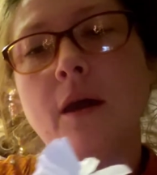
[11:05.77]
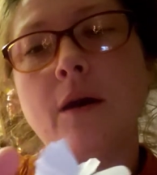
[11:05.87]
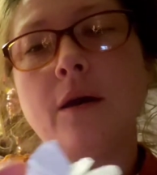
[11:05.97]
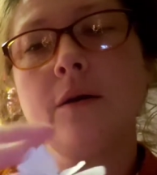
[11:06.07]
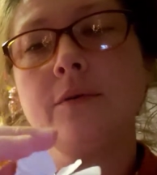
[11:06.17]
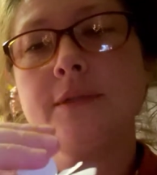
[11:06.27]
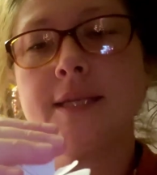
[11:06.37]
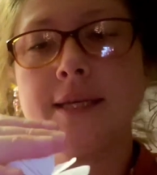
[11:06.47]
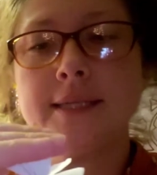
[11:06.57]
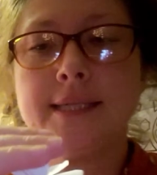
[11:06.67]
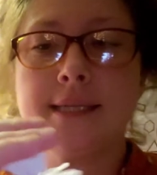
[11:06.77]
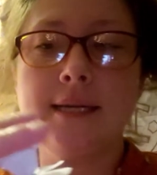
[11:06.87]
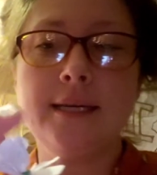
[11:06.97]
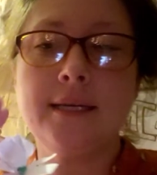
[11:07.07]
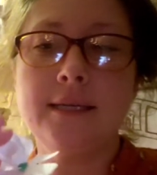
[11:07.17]
Oh,
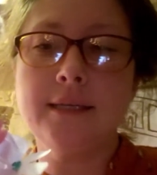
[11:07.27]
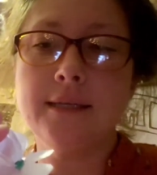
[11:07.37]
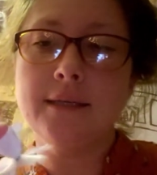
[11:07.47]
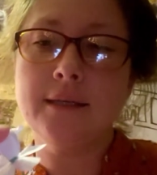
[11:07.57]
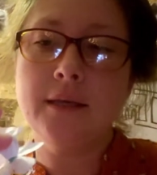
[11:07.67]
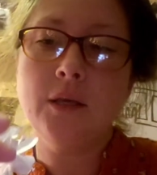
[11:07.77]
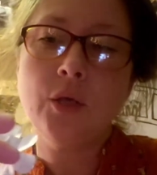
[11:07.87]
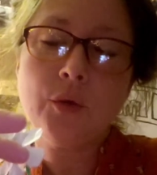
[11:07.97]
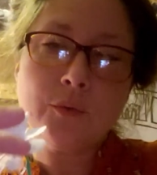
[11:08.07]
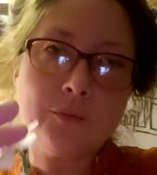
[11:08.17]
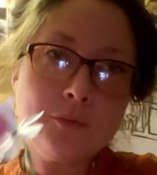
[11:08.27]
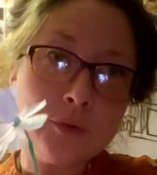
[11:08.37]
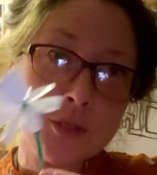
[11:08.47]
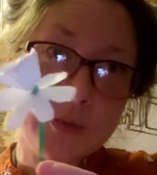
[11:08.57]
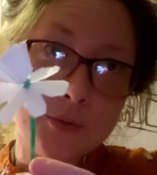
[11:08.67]
ta-da!
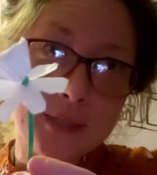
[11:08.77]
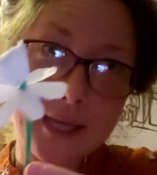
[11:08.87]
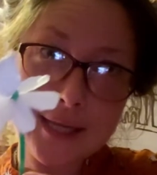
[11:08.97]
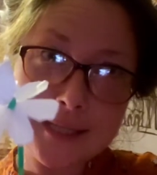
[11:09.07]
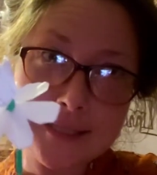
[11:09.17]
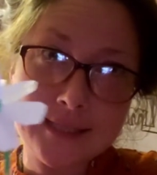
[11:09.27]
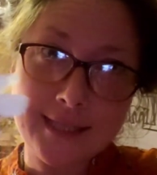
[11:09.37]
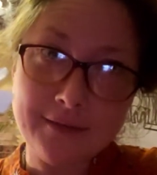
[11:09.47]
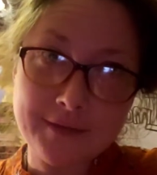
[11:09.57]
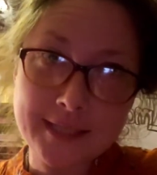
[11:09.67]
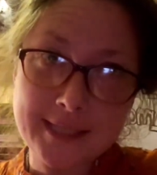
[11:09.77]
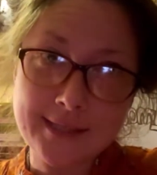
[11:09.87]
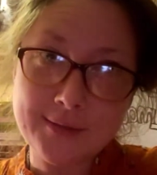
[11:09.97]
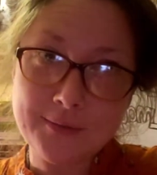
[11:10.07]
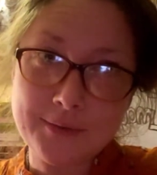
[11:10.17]
Would you like a daffodil?
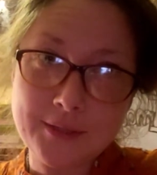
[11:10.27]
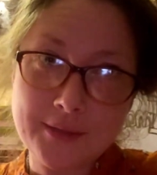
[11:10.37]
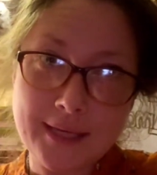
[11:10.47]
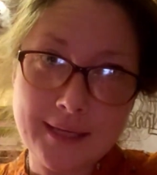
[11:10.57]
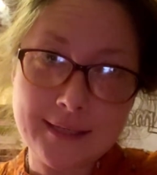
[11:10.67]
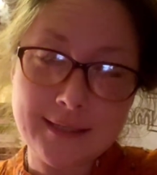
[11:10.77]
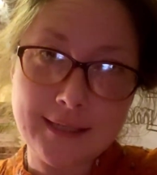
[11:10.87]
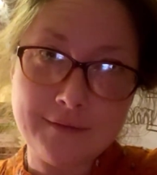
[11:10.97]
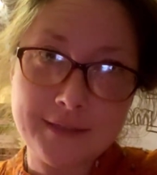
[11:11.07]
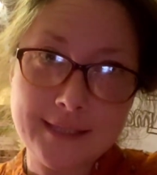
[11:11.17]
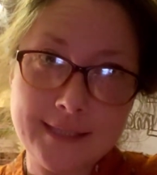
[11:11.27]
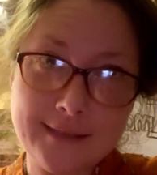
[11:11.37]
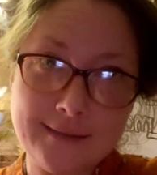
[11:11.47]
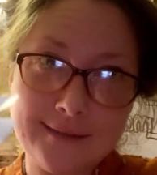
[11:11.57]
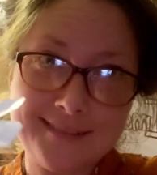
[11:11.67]
Would you like a daffodil?
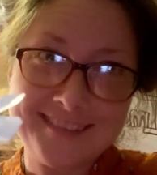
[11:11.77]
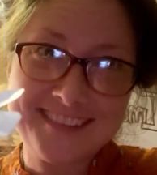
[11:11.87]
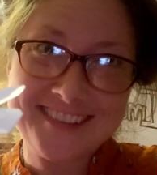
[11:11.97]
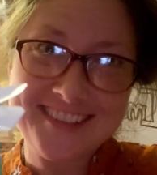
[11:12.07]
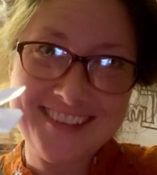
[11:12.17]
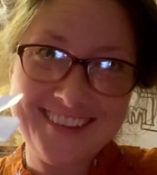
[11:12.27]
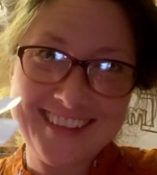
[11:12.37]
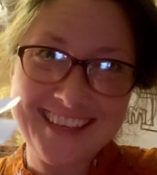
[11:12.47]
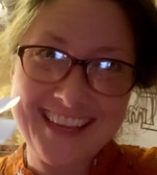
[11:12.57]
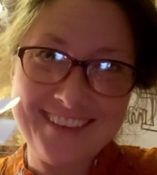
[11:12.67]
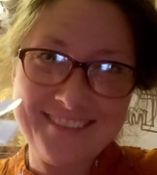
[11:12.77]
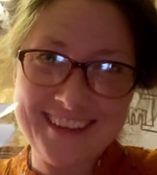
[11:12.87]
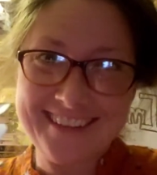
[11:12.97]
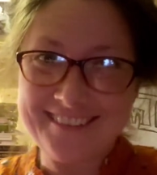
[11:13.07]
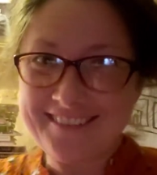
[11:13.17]
You can have
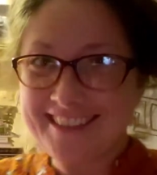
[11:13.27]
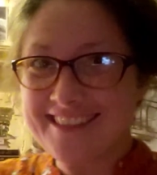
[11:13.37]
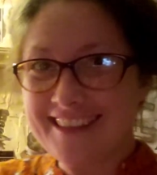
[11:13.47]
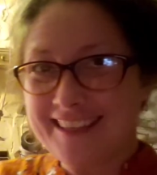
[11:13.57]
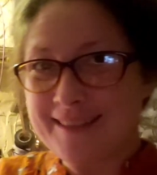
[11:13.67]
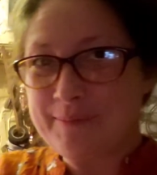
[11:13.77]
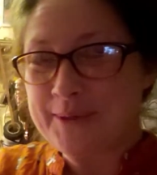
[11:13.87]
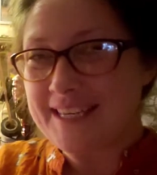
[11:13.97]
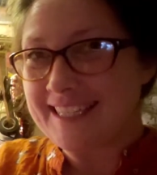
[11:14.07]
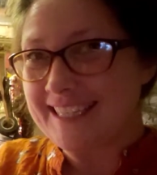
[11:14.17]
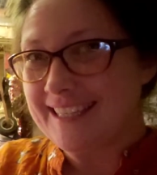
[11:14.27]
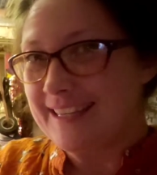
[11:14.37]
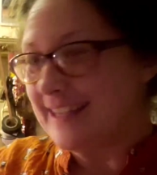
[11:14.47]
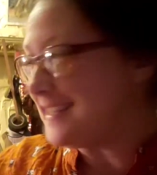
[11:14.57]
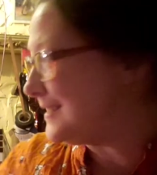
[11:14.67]
one. Would you like to put it
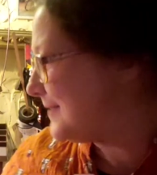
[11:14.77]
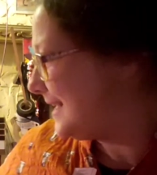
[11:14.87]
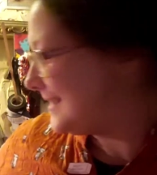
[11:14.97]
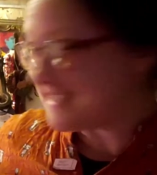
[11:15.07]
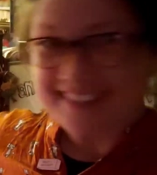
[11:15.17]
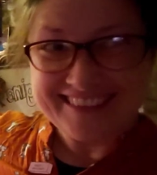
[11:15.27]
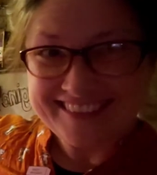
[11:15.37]
in this vase?